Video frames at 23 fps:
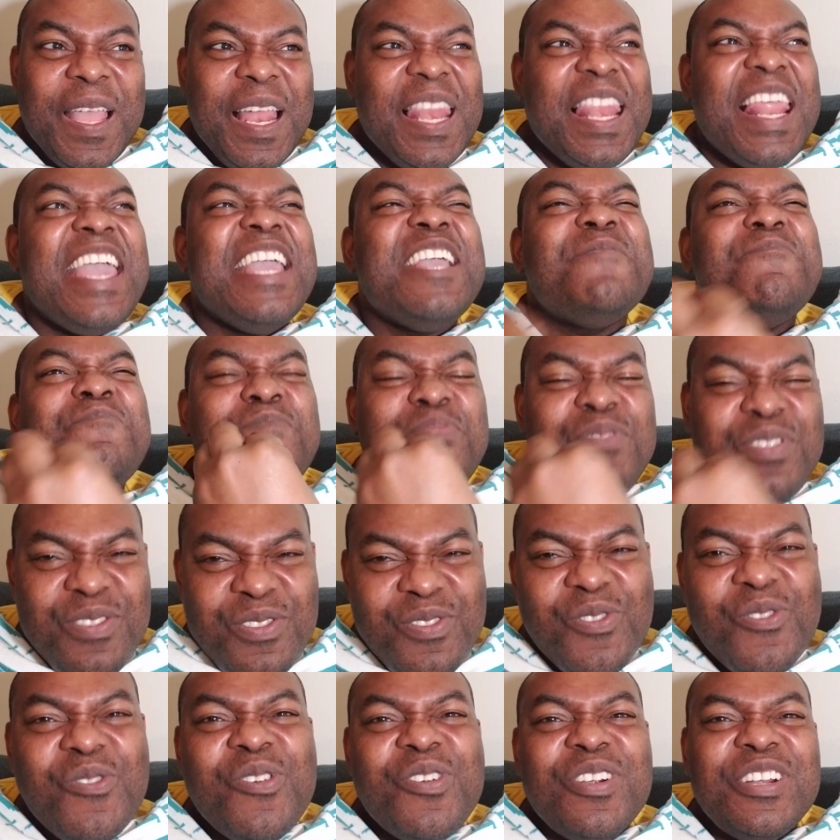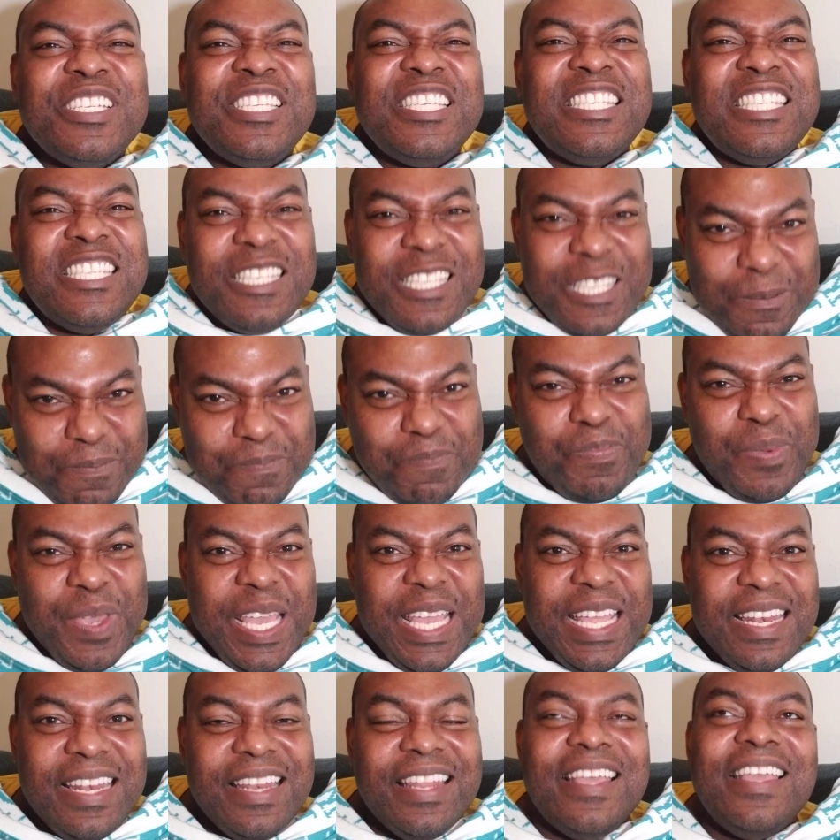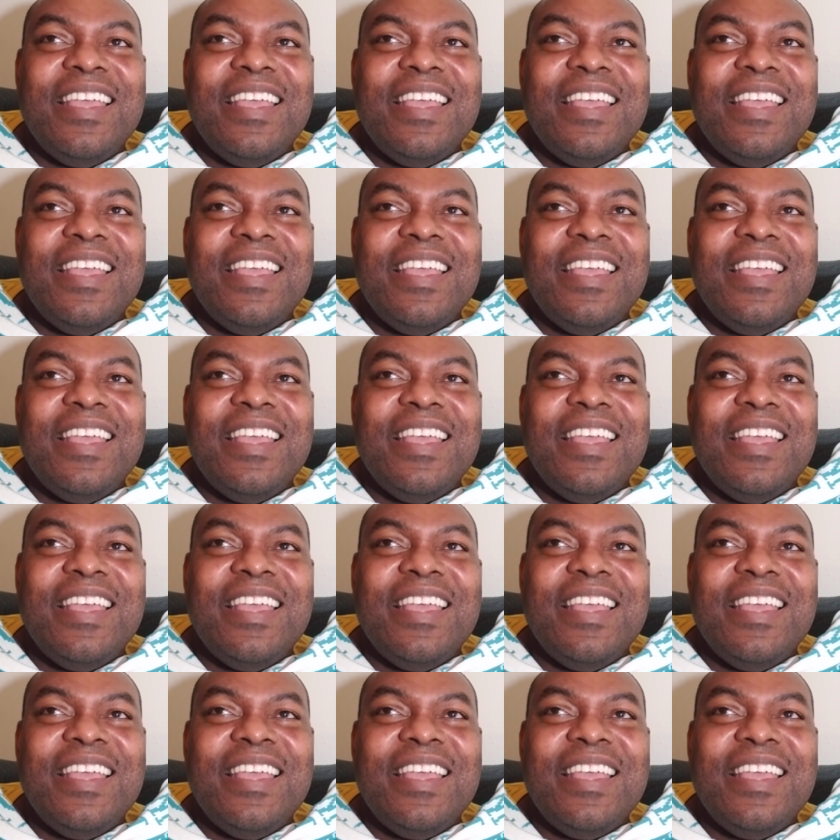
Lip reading: Like pure spit.